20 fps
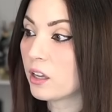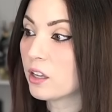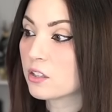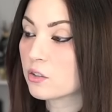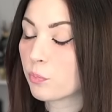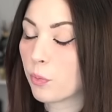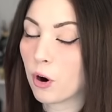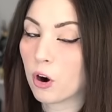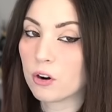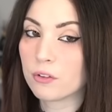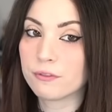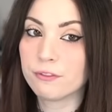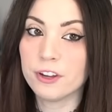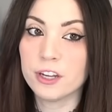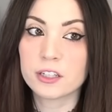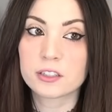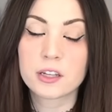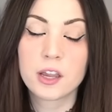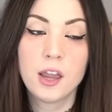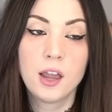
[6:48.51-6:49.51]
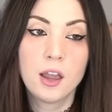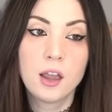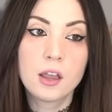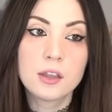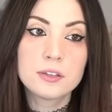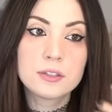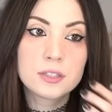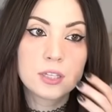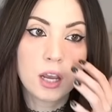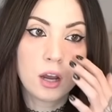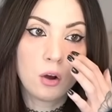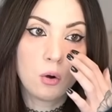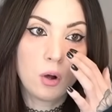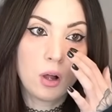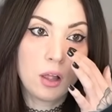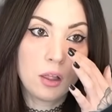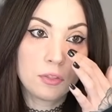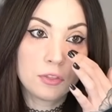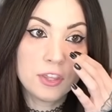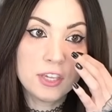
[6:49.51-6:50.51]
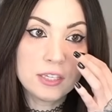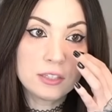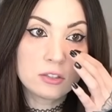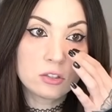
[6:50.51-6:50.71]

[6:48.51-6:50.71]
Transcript: It's perfect. So, this